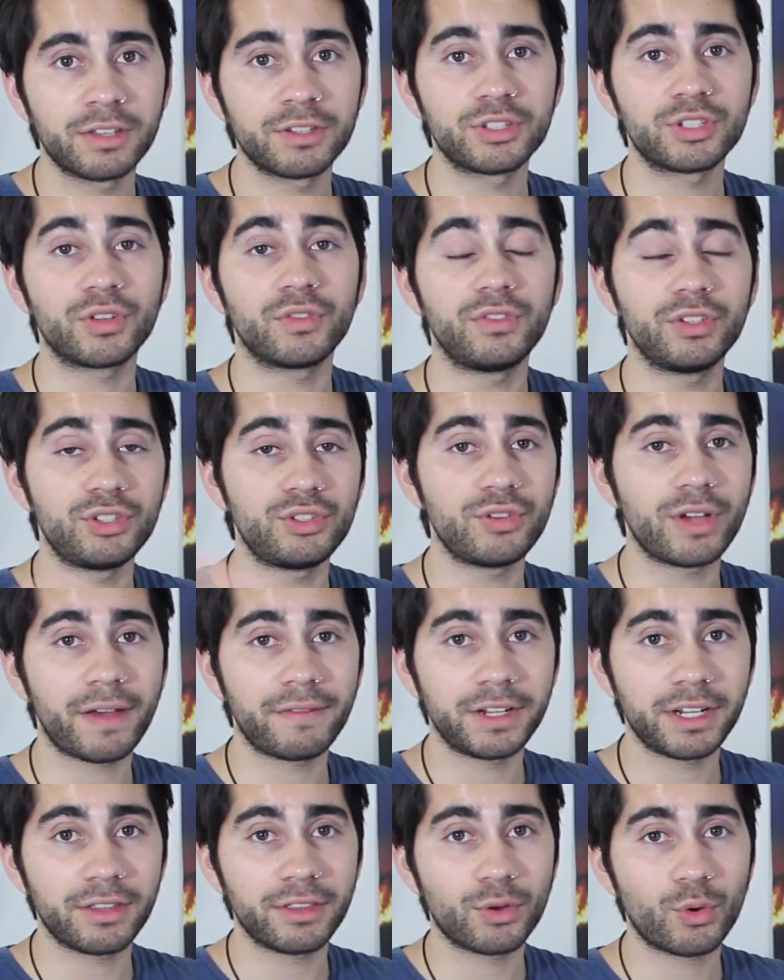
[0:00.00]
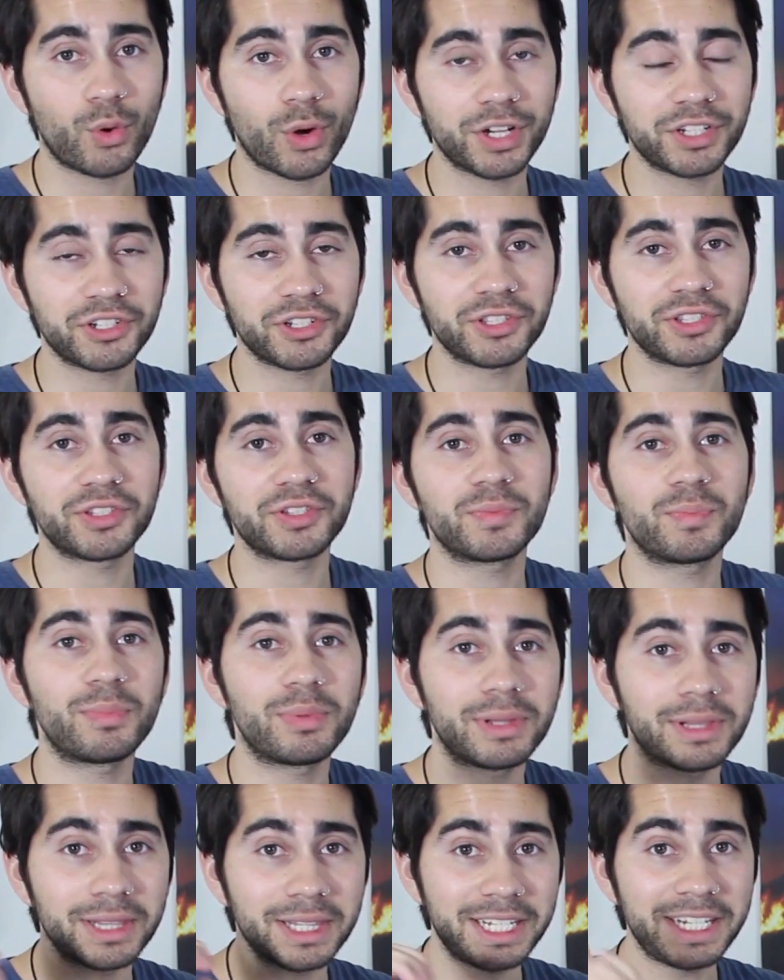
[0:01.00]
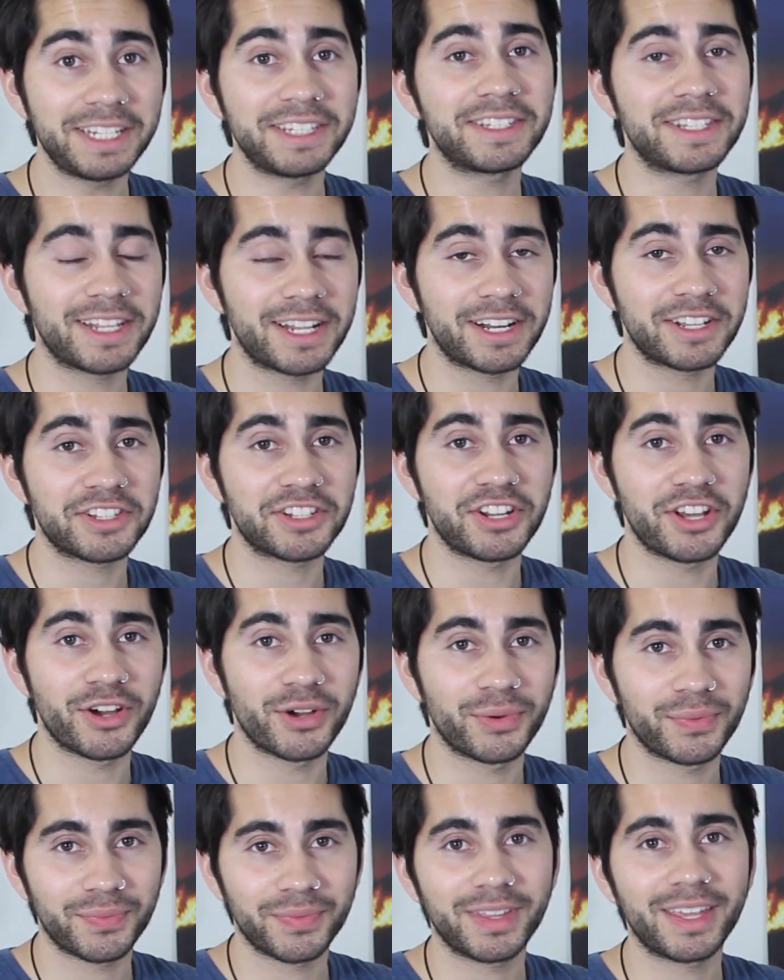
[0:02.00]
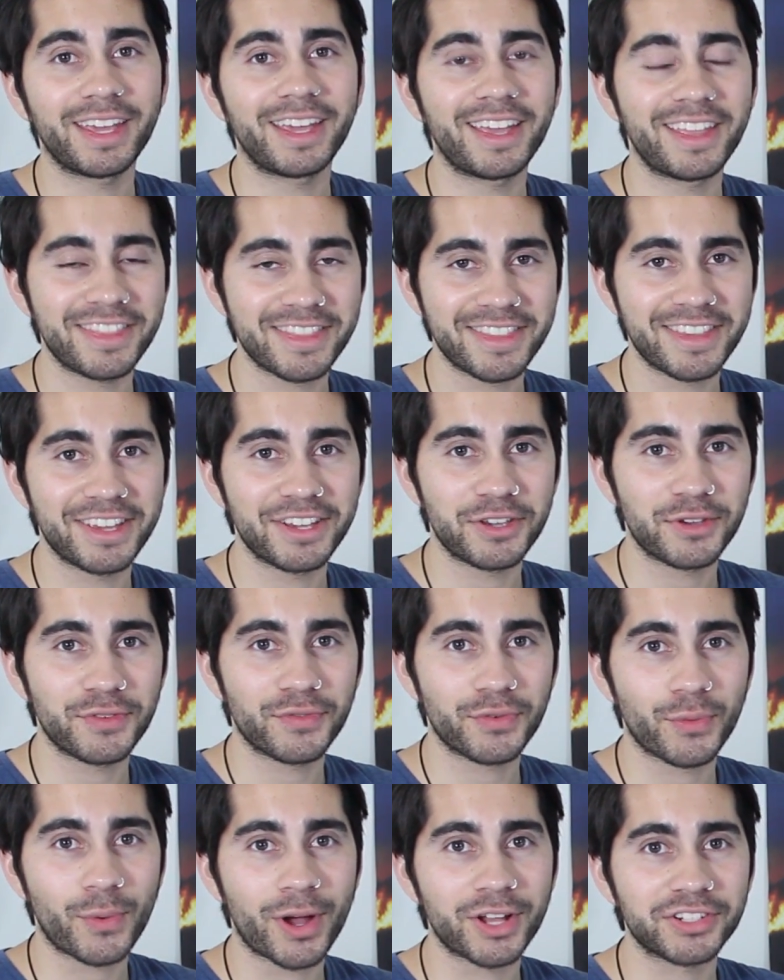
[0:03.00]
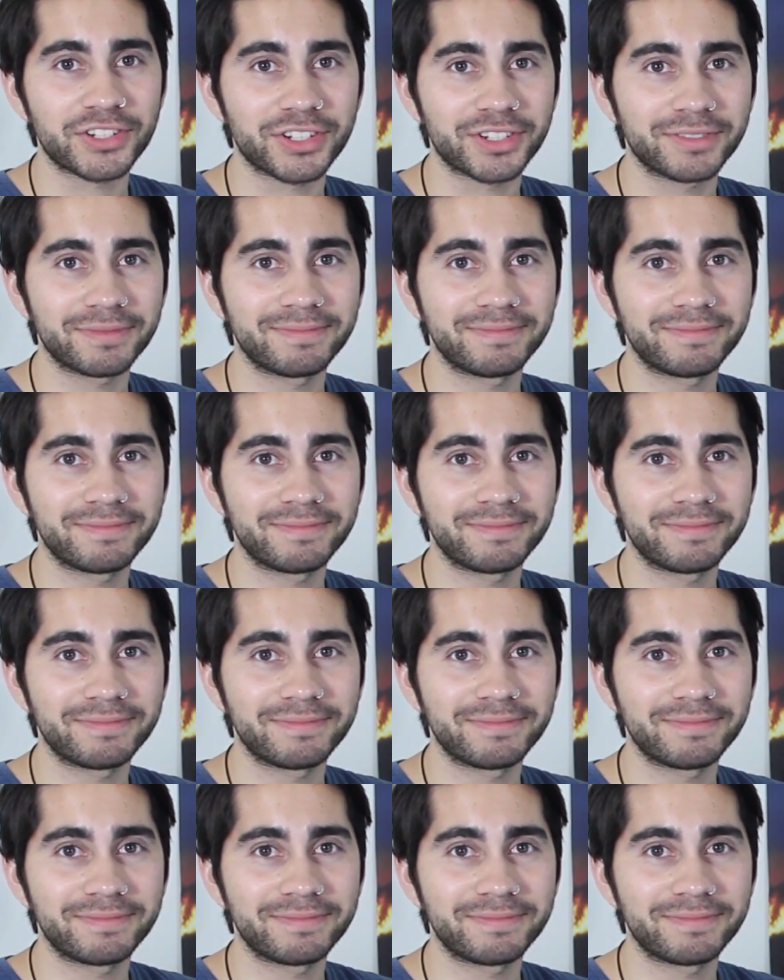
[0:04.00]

So if you do have any other questions, please let us know. And thank you for watching.